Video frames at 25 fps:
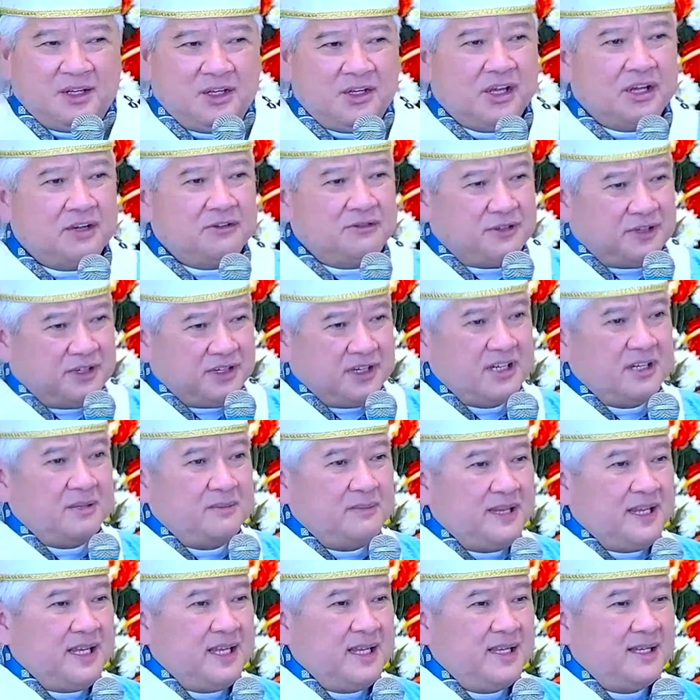You have
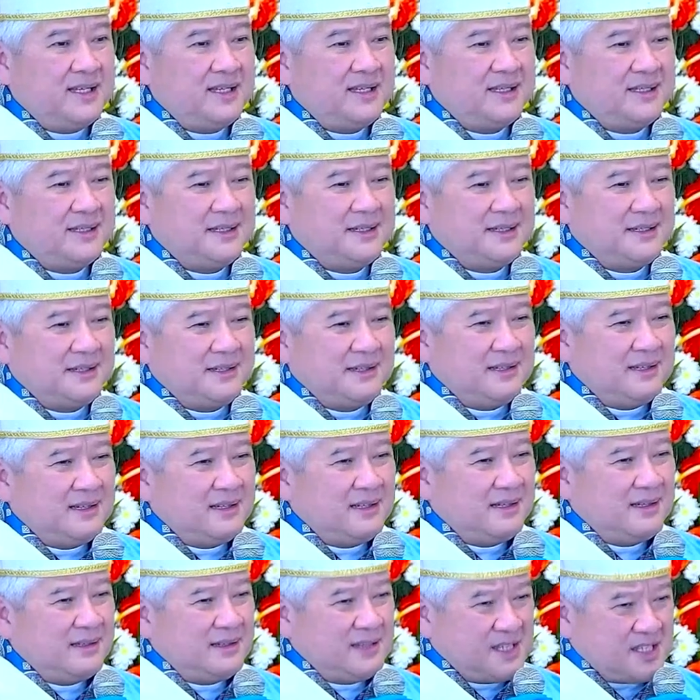heard me
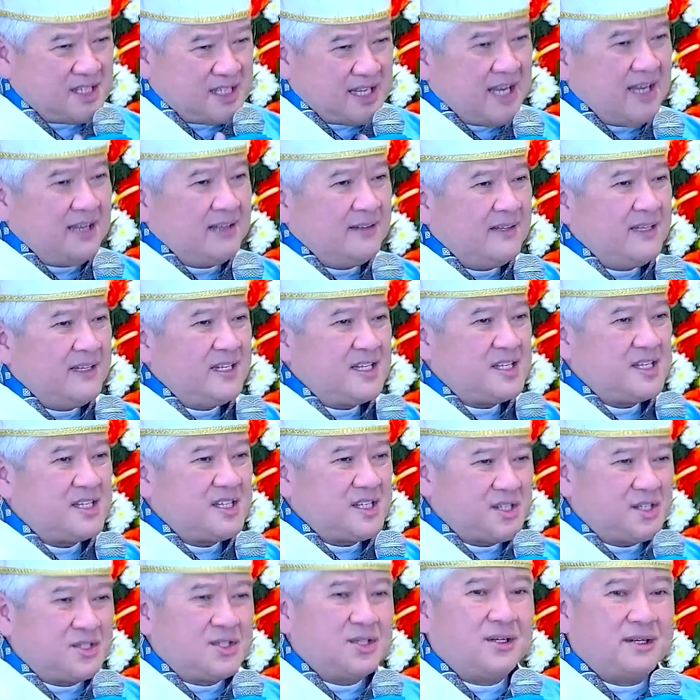say this
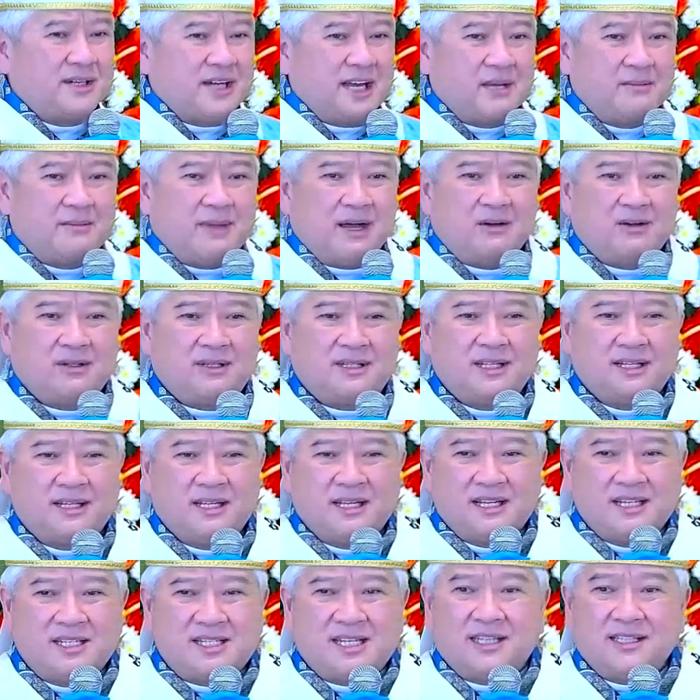story about
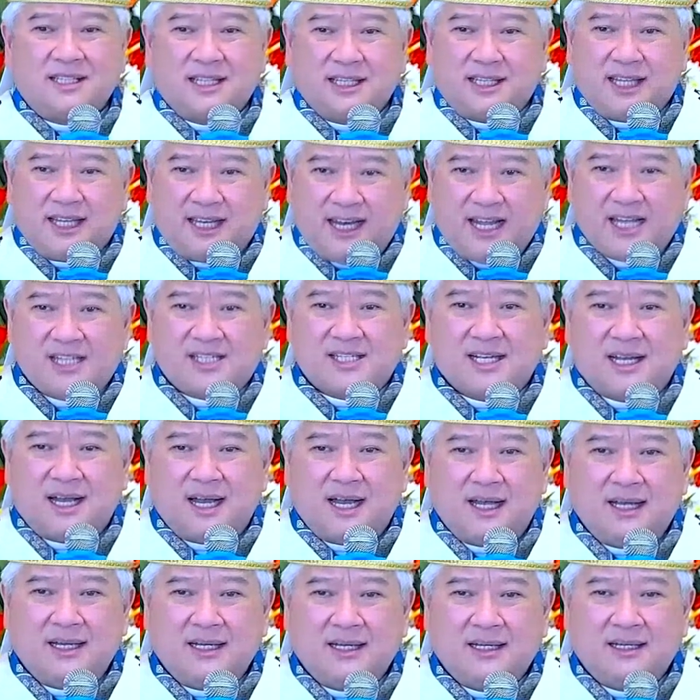Santa
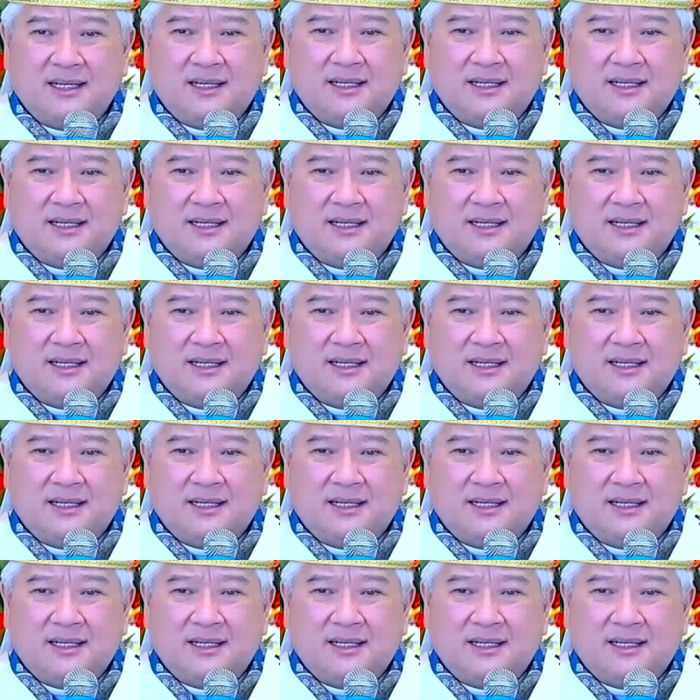Teresa,